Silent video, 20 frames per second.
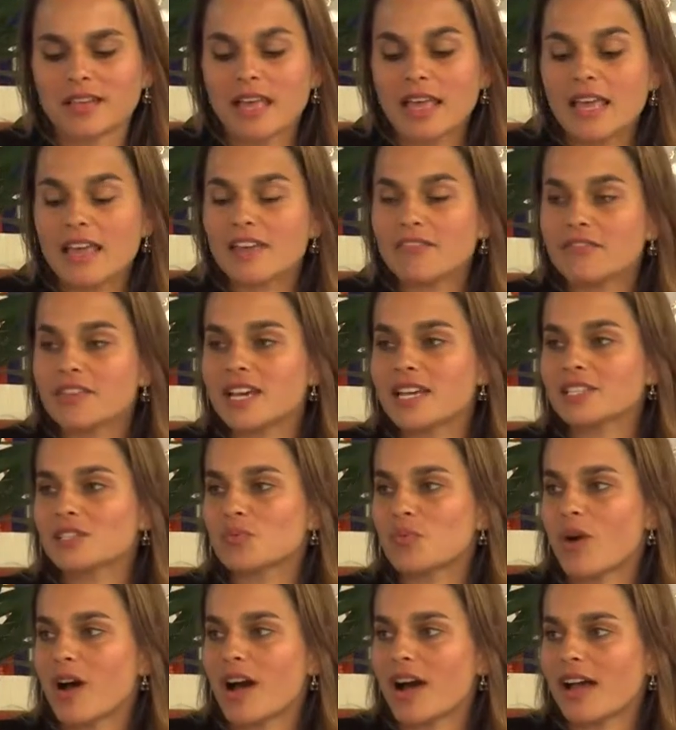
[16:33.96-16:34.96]
If
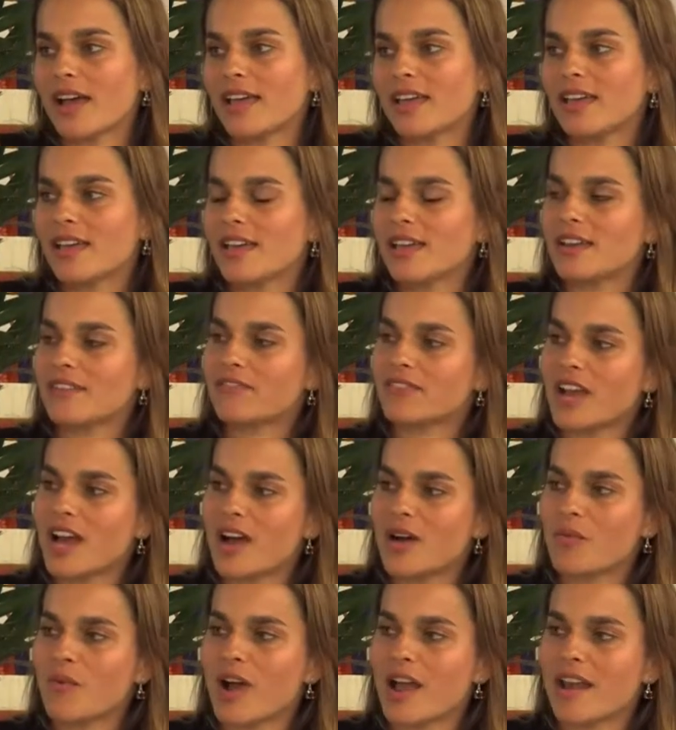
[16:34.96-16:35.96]
yes, why? And if
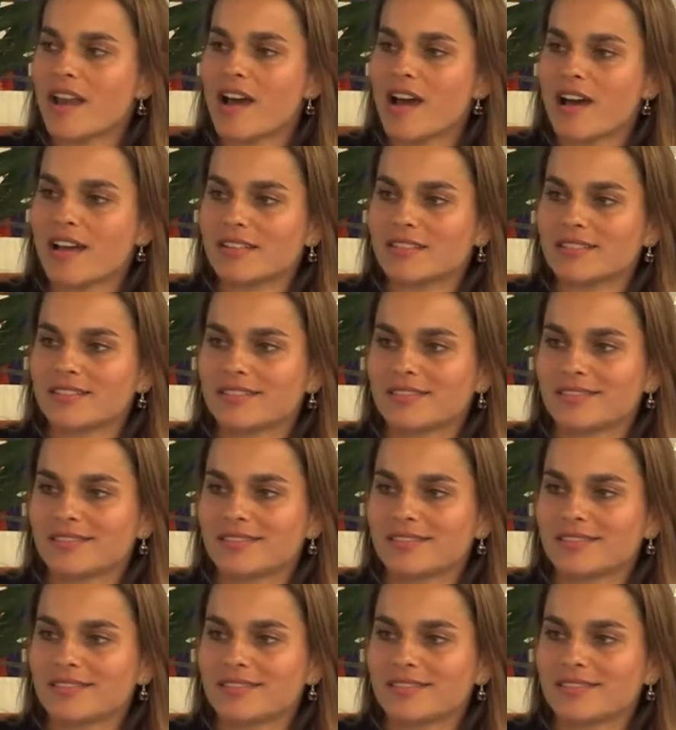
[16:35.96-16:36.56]
not, why not?